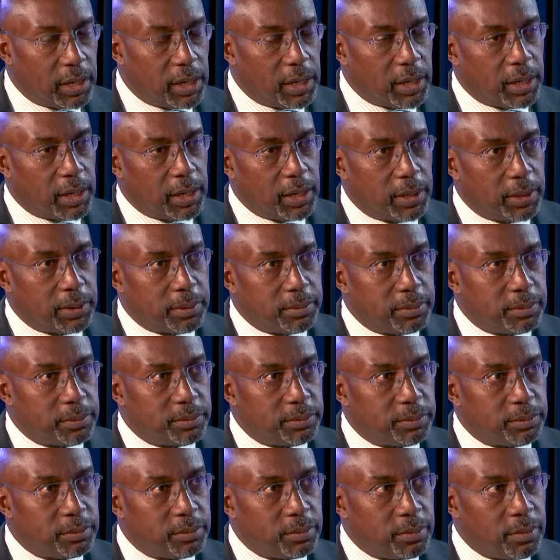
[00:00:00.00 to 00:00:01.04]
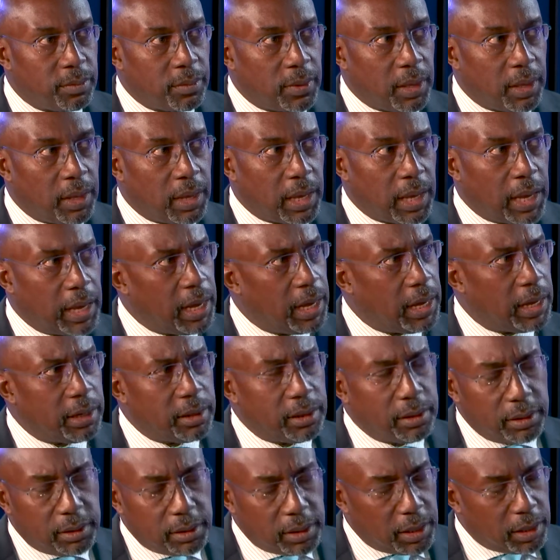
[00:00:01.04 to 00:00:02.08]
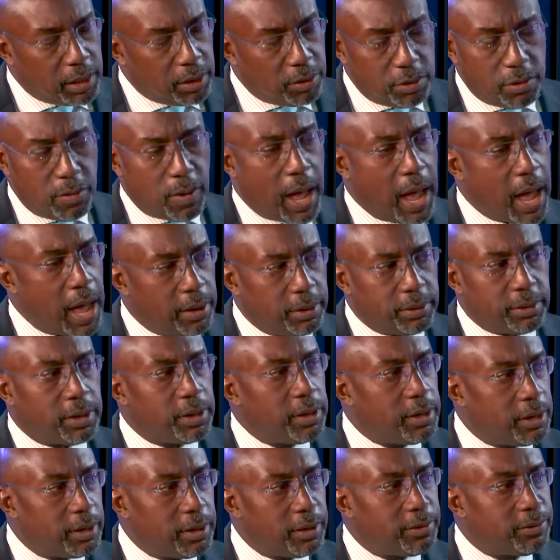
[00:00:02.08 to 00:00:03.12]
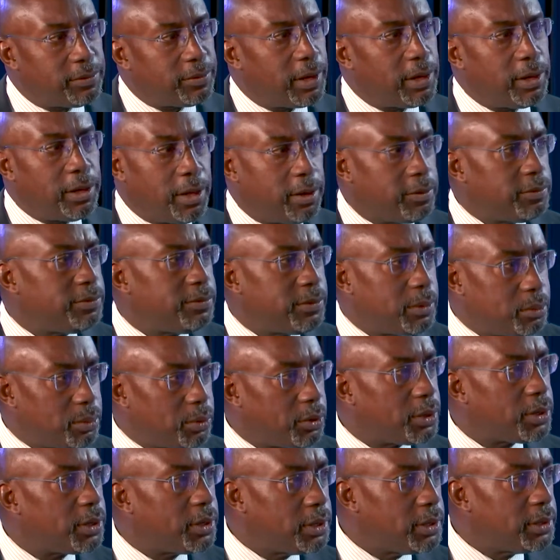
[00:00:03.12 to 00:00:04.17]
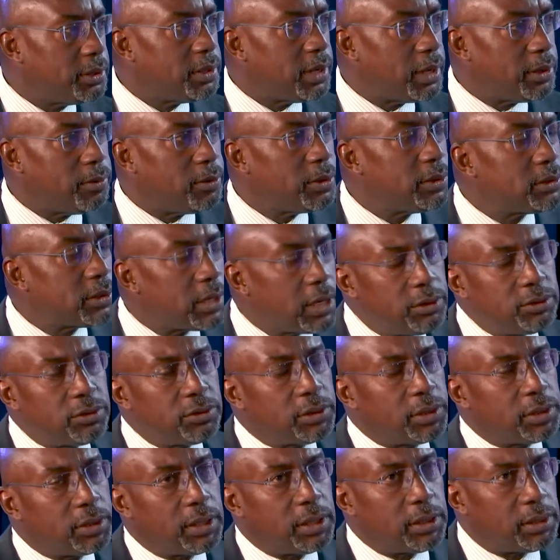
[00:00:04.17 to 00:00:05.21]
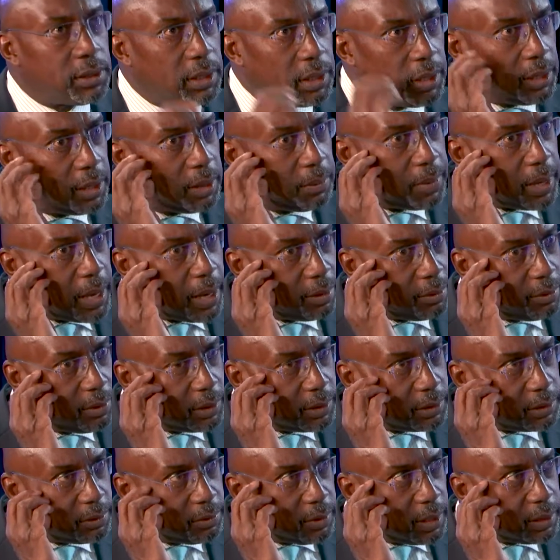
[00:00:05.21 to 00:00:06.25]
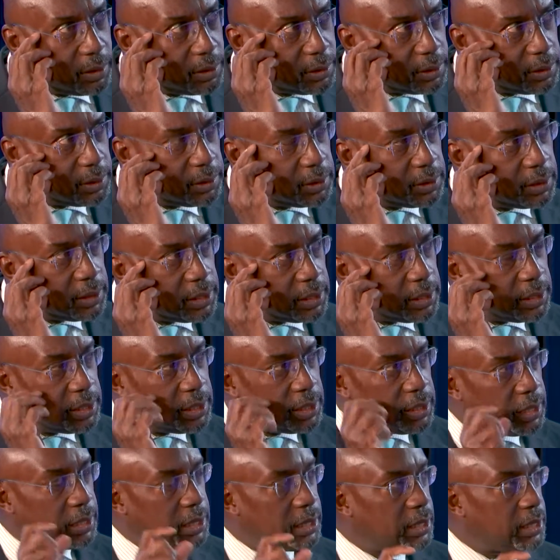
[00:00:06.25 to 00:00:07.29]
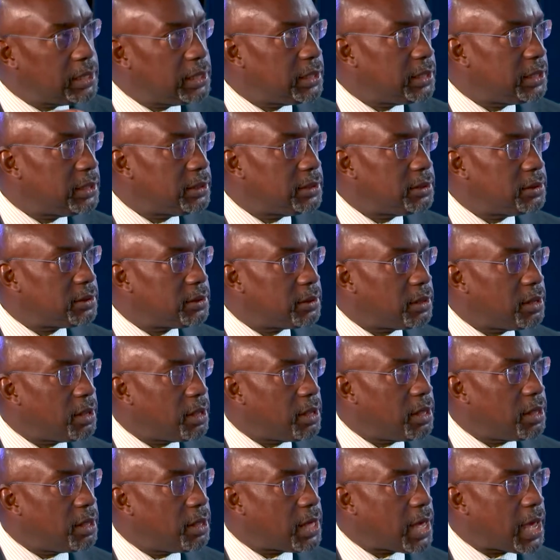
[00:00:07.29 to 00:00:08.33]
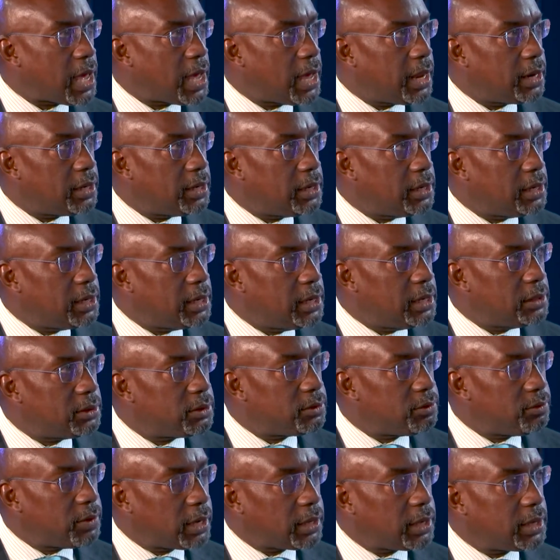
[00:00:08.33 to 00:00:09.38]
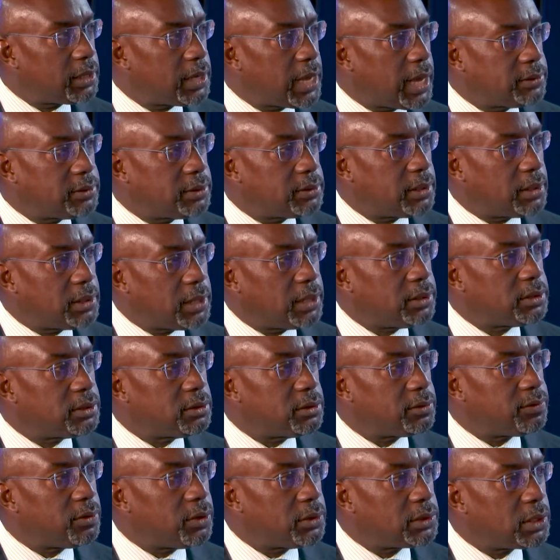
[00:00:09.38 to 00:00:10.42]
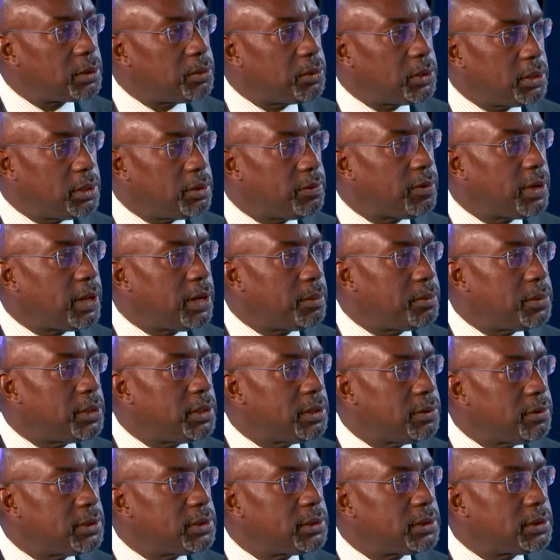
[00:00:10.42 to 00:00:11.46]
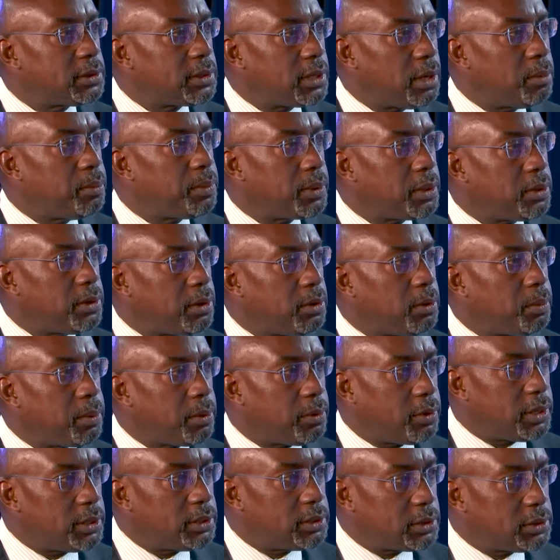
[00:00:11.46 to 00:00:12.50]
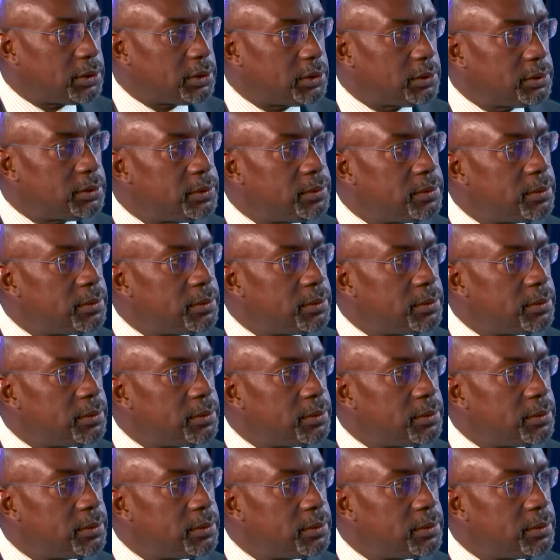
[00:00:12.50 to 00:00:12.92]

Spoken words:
and it grew out of a love for Brooklyn. And what is the interesting thing about restoration is that it's recognized as the nation's first community development. It was a corporation